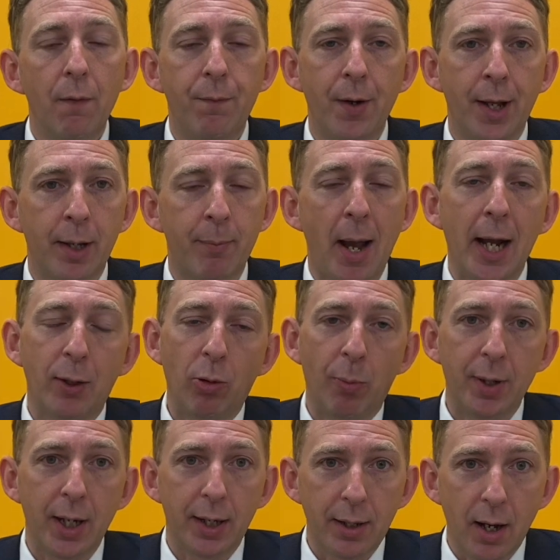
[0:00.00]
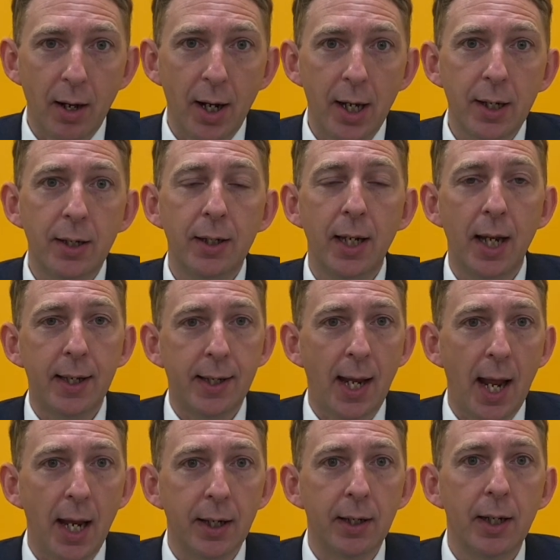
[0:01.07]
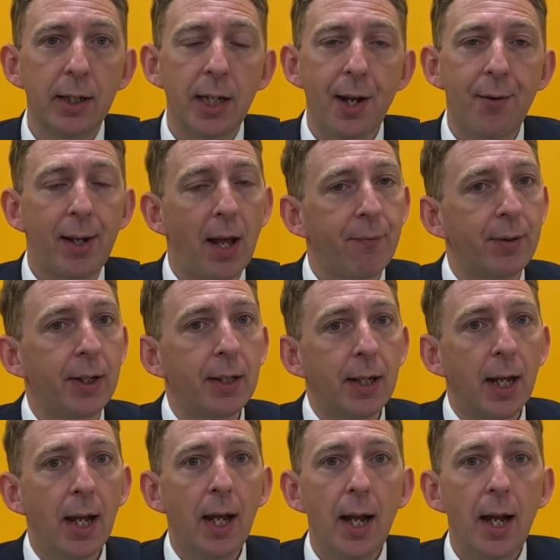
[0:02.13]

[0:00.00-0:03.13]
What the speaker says: further back will be Year 9, Year 10, Year 11,